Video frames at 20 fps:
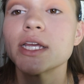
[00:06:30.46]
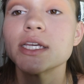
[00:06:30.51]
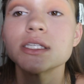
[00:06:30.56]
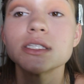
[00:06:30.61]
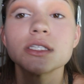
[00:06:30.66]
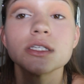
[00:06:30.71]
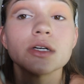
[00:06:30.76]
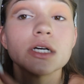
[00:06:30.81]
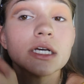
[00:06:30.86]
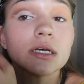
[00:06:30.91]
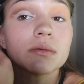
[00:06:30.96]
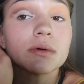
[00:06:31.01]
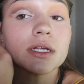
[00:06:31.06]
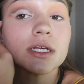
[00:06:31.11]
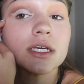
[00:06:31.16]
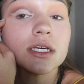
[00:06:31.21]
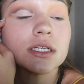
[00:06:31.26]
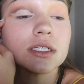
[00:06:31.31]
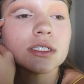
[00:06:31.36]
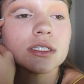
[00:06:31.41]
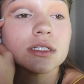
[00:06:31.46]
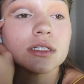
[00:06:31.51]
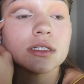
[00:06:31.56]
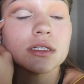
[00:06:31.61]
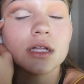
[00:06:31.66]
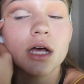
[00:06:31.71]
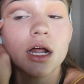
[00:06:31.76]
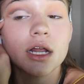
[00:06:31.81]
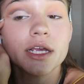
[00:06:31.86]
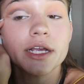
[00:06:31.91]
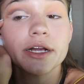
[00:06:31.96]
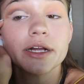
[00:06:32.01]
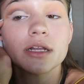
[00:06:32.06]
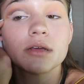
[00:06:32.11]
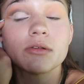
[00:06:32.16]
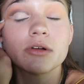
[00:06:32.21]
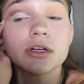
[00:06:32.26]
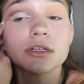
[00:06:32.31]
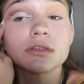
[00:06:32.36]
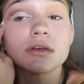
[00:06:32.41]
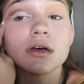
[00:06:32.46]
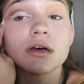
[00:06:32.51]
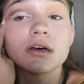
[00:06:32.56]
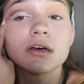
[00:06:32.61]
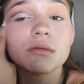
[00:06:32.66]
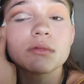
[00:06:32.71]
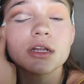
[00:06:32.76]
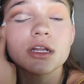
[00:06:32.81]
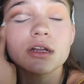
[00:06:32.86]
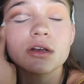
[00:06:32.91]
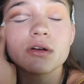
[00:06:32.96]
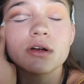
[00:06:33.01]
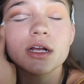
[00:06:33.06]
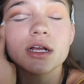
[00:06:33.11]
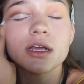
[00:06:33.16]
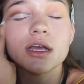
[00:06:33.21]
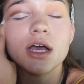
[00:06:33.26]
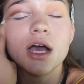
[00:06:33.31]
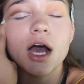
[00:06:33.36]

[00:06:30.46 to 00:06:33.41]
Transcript: he's doing, but he's not here anymore, so I'm gonna ignore it.